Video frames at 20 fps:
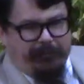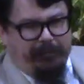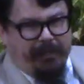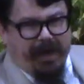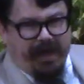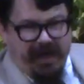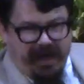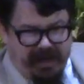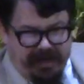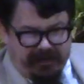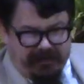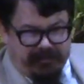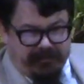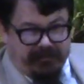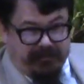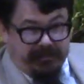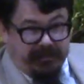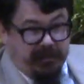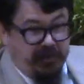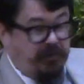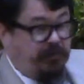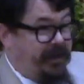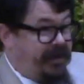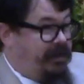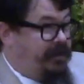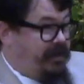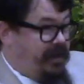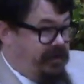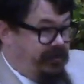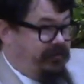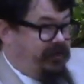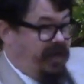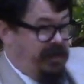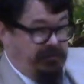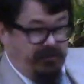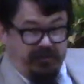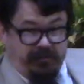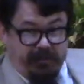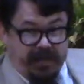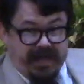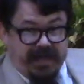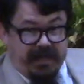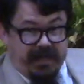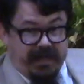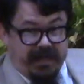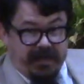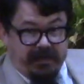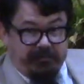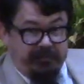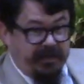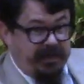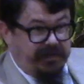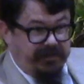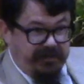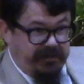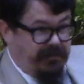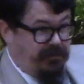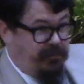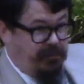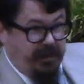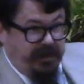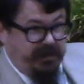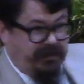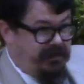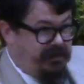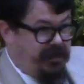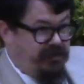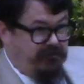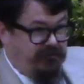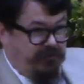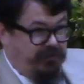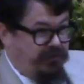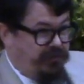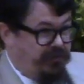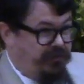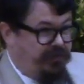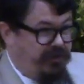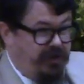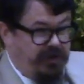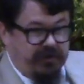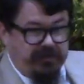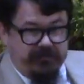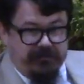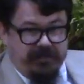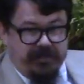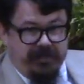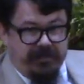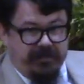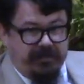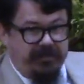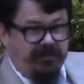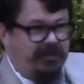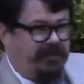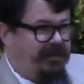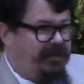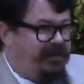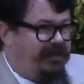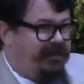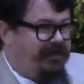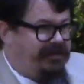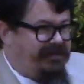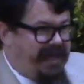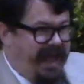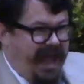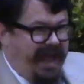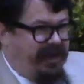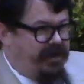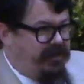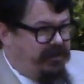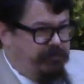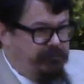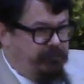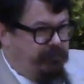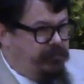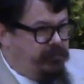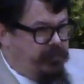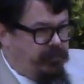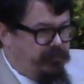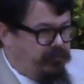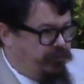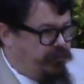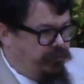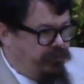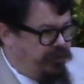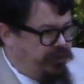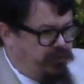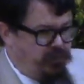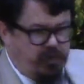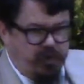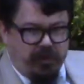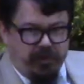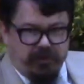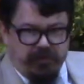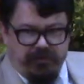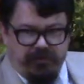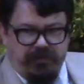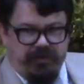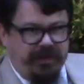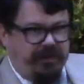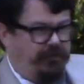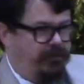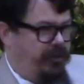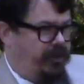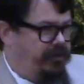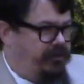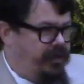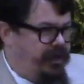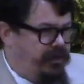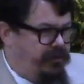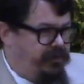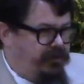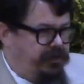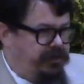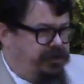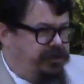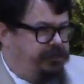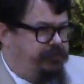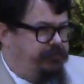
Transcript: but you spend a lot of time speaking it because it's what introduced all of these Latin rooted words into our language.